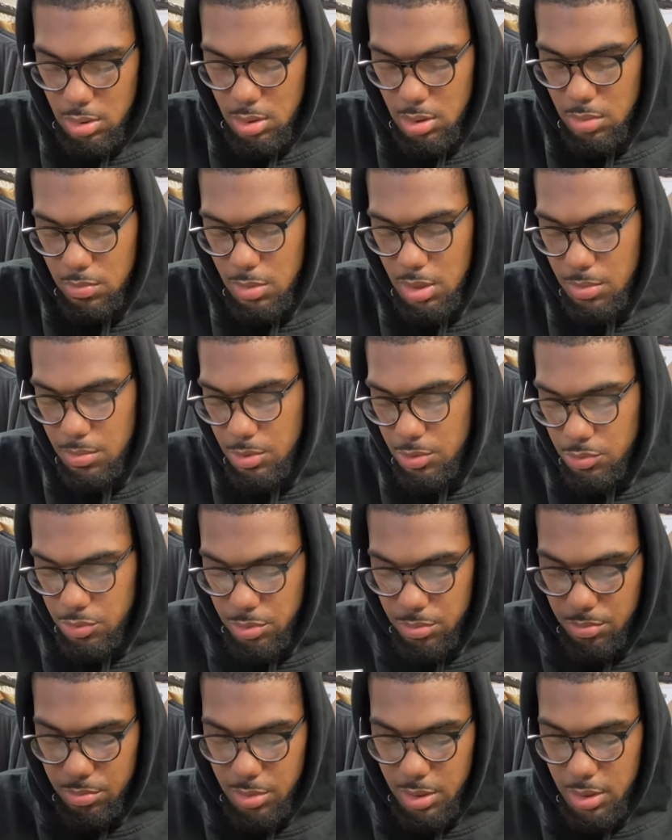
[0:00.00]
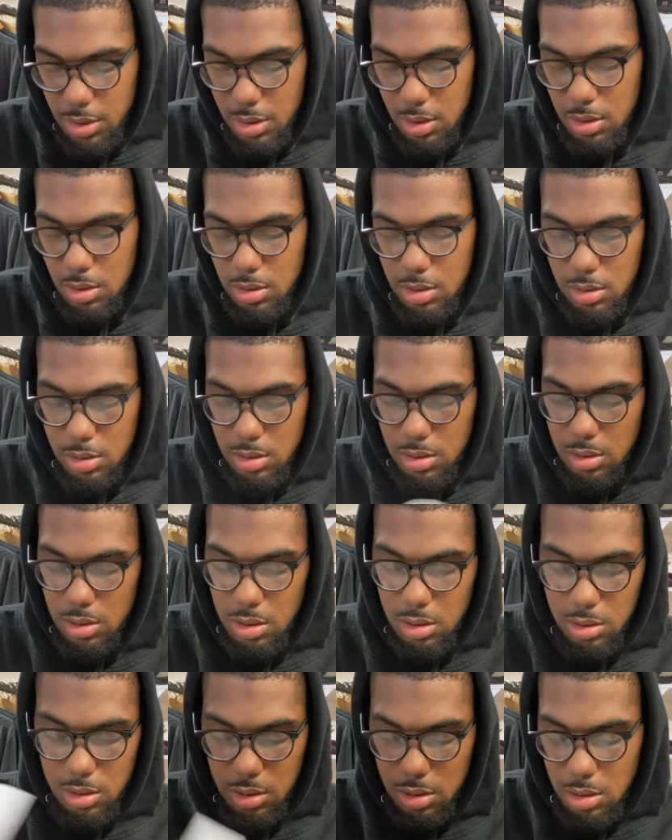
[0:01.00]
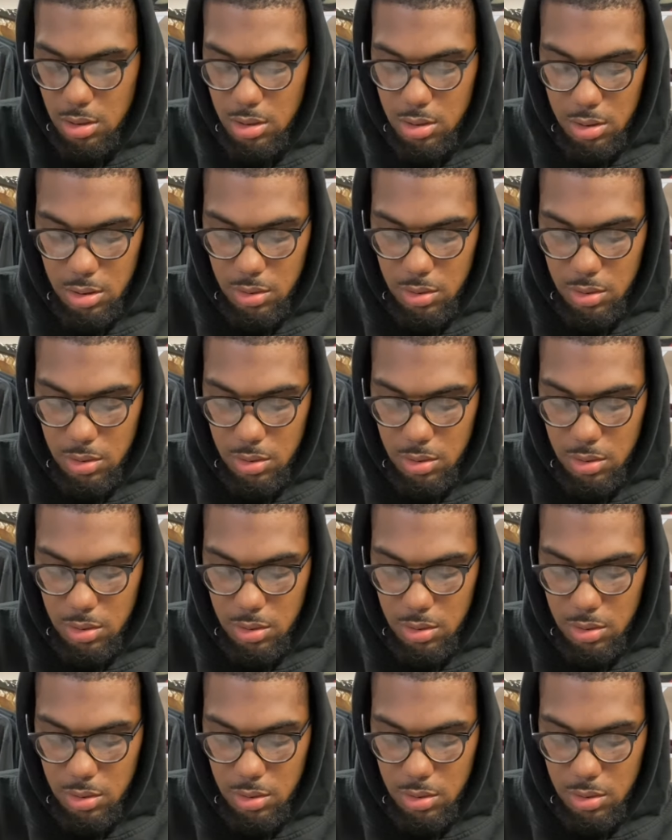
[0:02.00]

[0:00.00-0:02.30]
They might be tripping about their little sticker